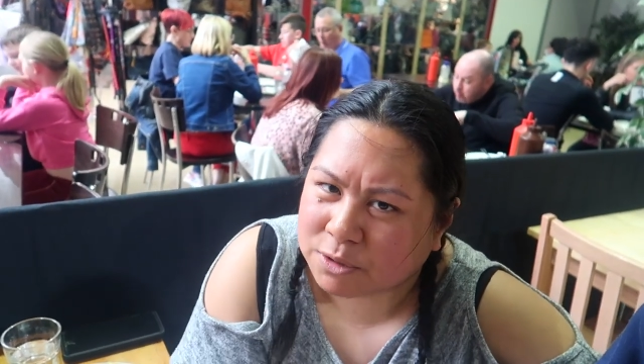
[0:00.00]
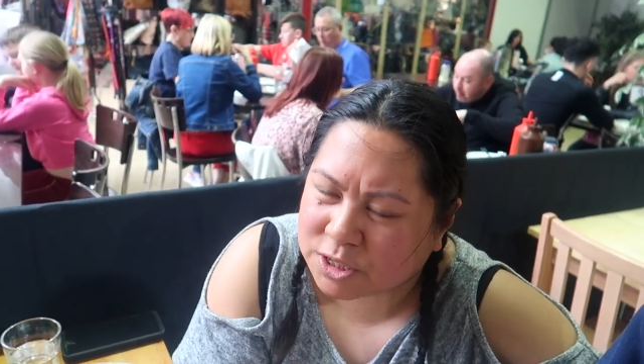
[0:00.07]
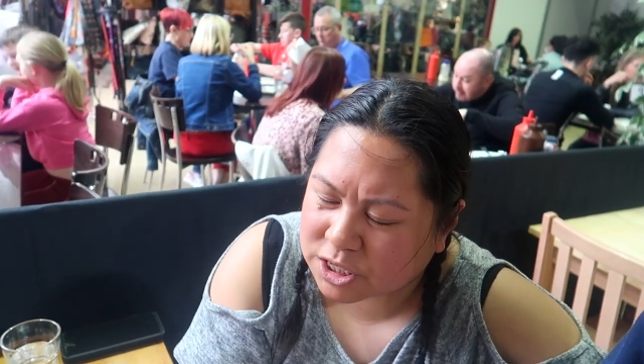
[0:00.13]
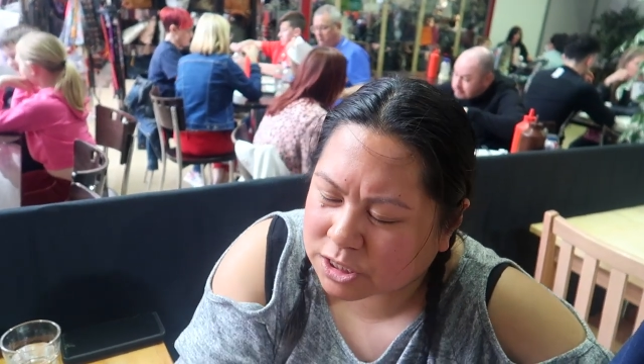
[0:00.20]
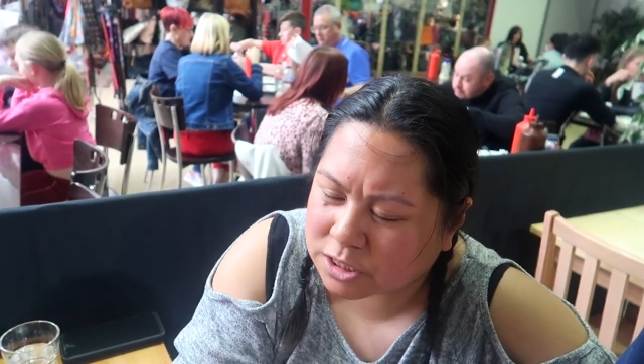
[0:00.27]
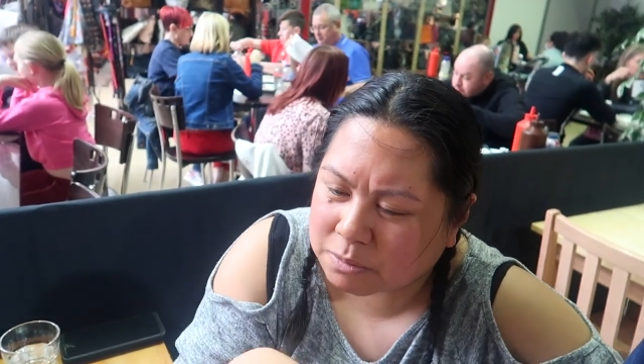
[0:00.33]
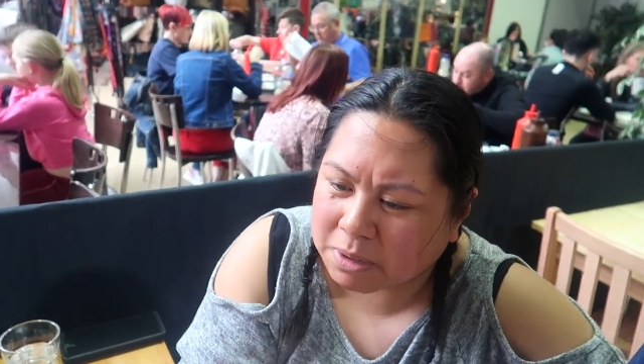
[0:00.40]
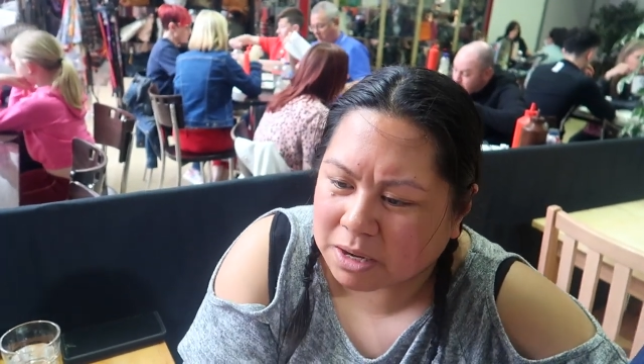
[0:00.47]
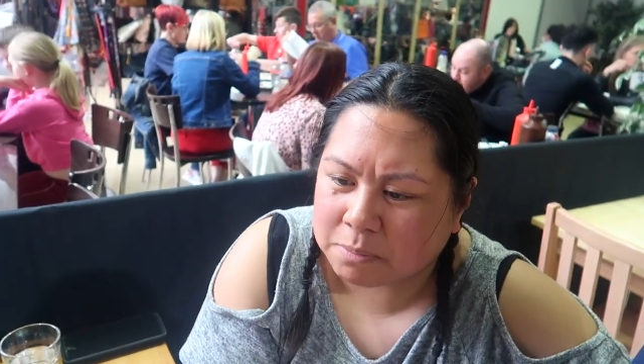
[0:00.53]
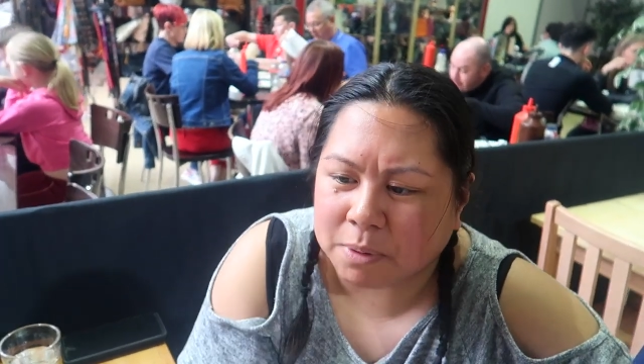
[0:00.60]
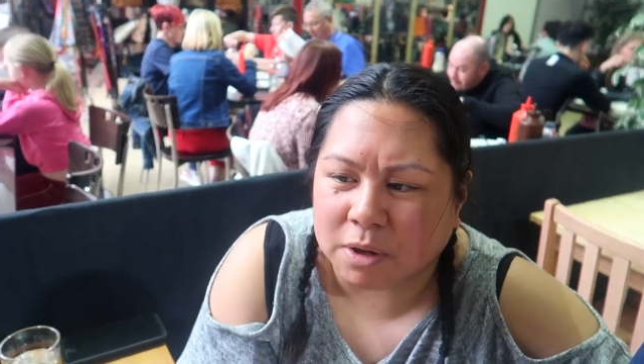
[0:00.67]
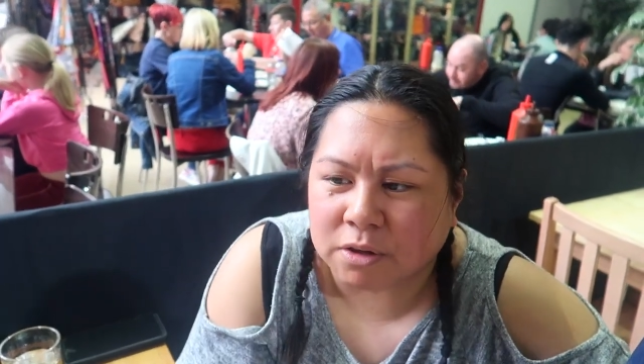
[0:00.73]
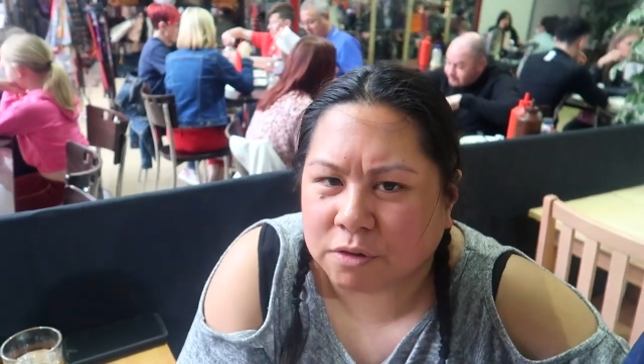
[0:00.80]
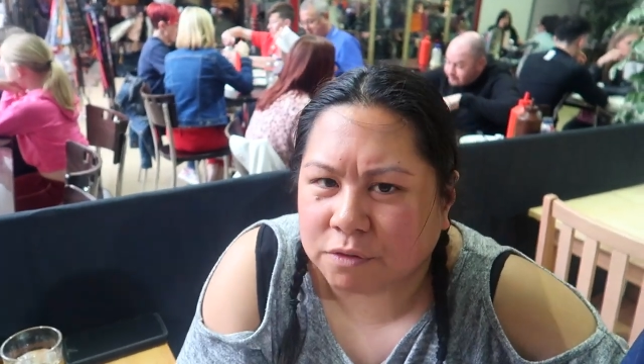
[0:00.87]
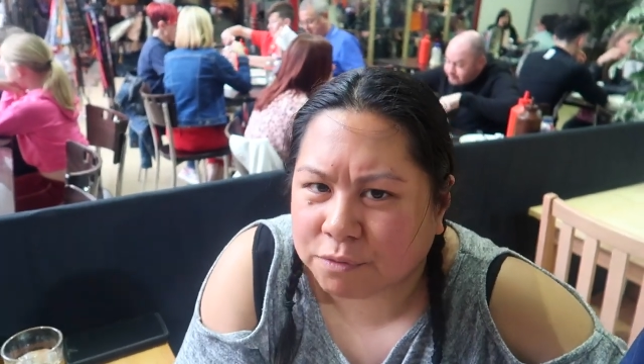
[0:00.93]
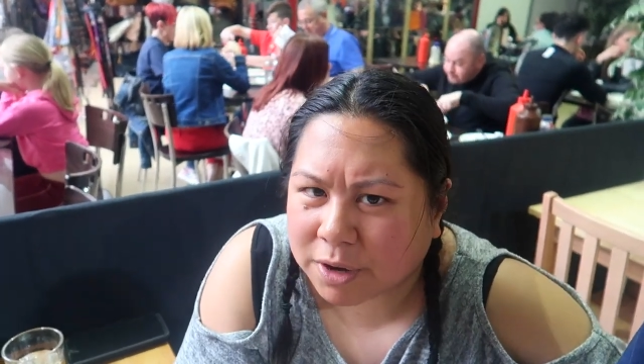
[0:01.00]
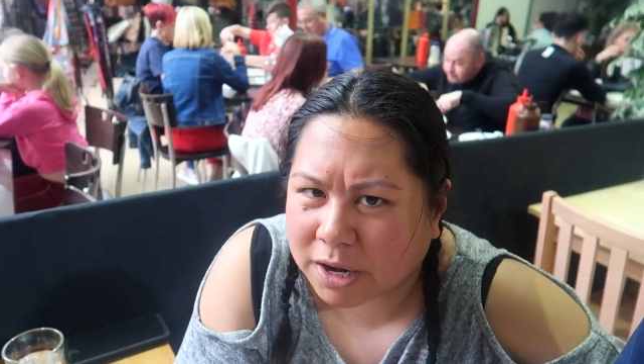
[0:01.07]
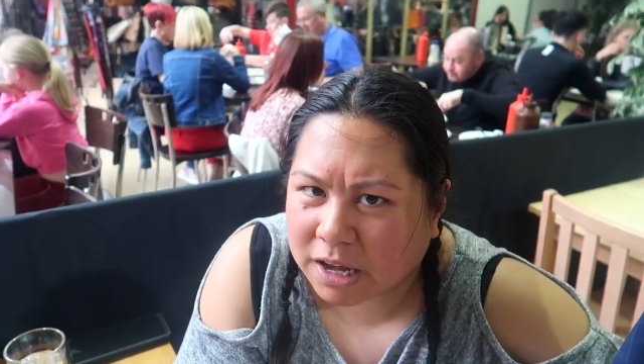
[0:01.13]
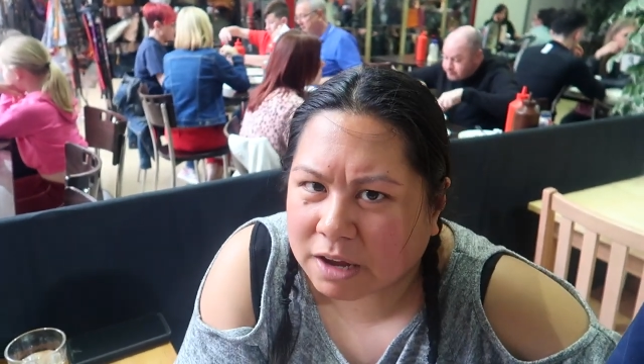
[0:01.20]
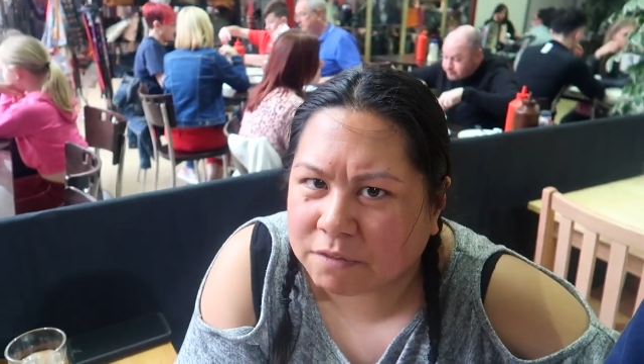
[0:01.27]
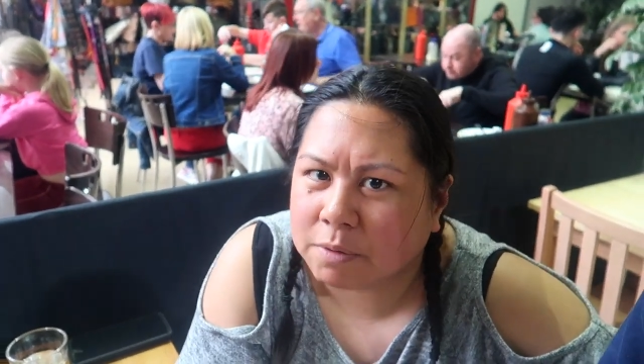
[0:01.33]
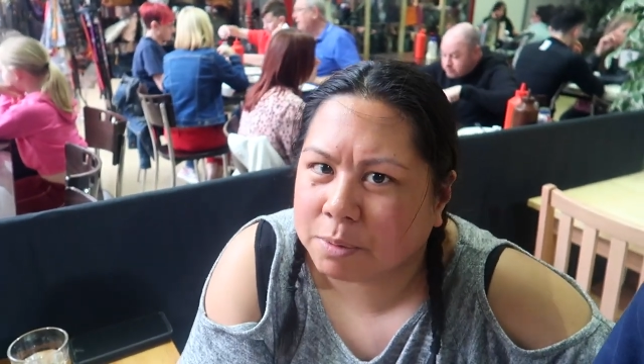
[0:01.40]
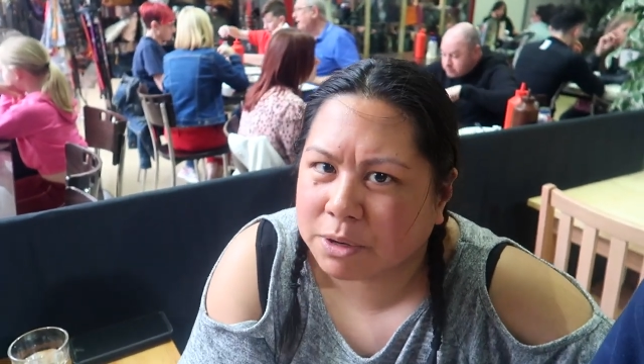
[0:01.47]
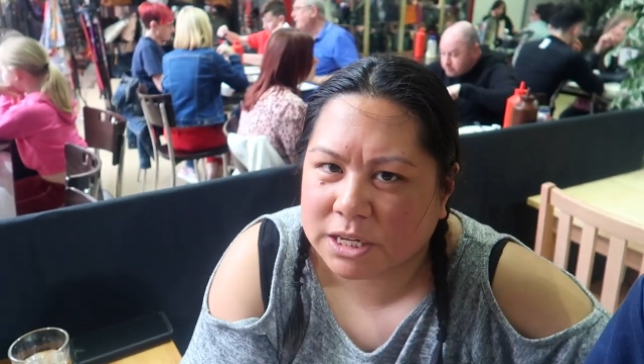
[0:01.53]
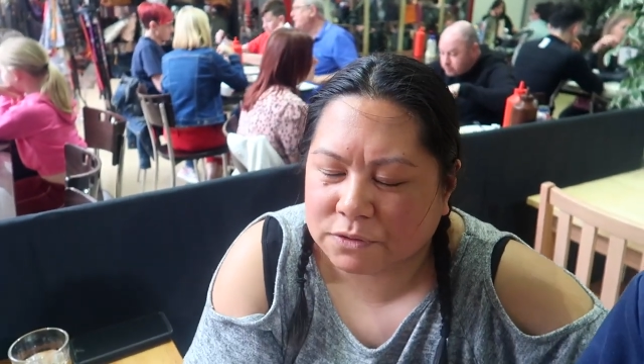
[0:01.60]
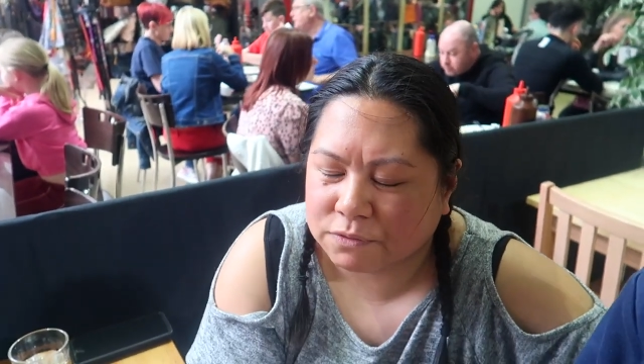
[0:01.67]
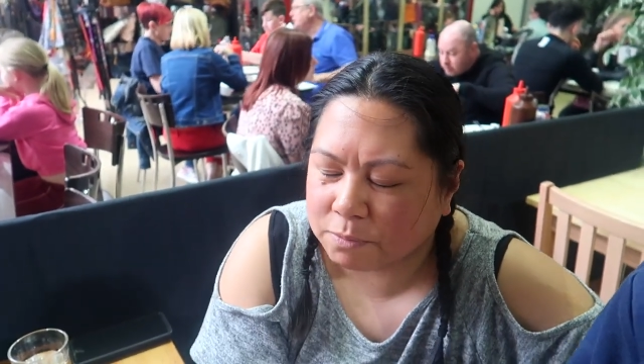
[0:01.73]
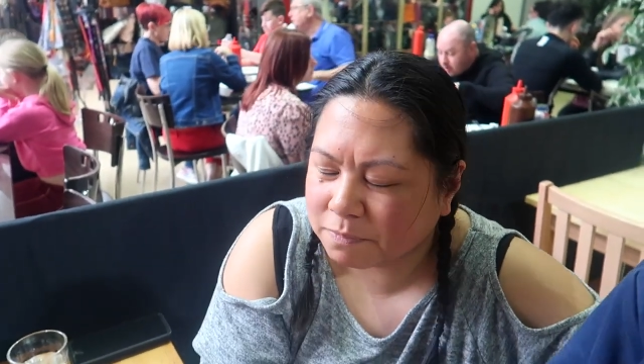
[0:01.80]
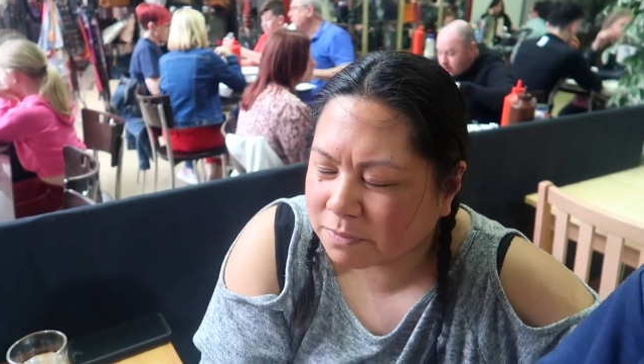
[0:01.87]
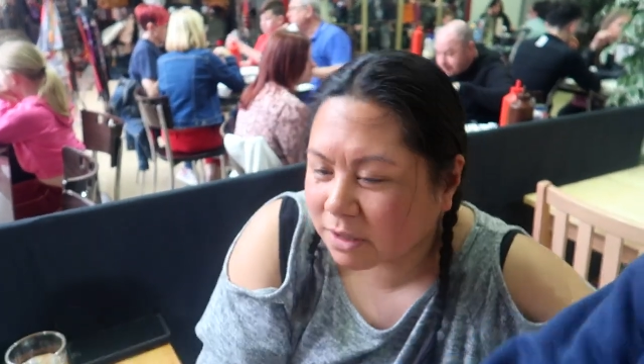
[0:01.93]
which is the main bulk of where everybody's
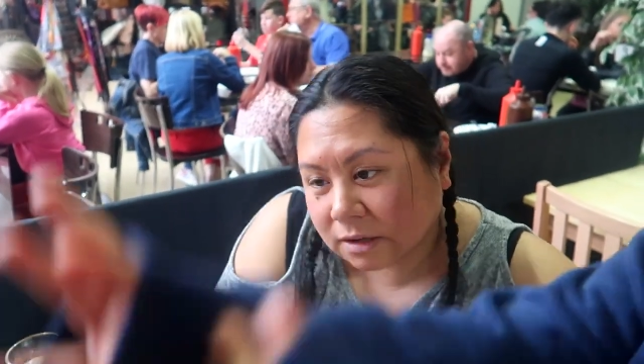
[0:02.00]
from.